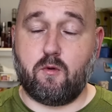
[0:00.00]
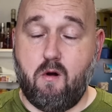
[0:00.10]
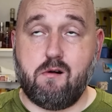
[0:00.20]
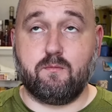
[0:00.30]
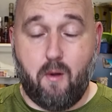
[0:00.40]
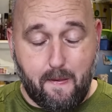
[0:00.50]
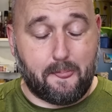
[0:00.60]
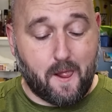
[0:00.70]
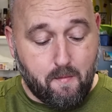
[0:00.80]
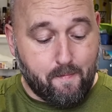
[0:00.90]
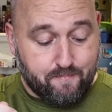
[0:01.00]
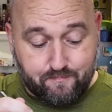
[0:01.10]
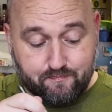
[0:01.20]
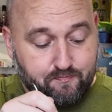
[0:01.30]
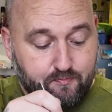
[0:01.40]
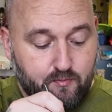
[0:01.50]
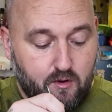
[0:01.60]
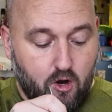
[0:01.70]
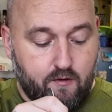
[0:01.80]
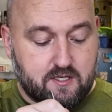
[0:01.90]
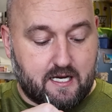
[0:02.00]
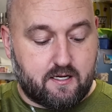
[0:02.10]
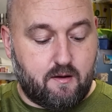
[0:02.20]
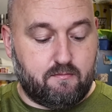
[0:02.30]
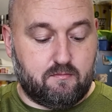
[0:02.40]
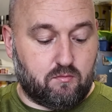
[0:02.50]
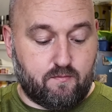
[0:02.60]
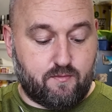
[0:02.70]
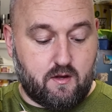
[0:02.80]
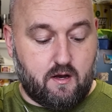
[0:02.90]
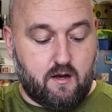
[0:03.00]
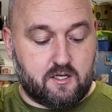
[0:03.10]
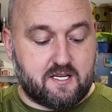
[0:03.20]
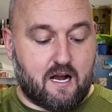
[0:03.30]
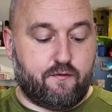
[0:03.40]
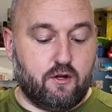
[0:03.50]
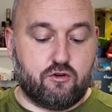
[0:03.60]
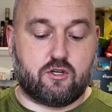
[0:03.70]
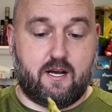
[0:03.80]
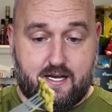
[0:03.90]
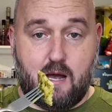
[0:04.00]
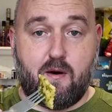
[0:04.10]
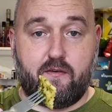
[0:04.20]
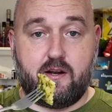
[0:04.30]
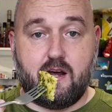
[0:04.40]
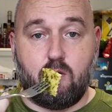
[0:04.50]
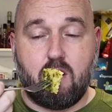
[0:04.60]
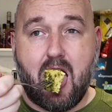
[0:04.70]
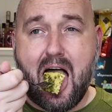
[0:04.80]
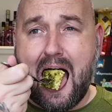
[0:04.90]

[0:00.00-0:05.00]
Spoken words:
Oh. Or as like a snack for lunch, like I'm having it now.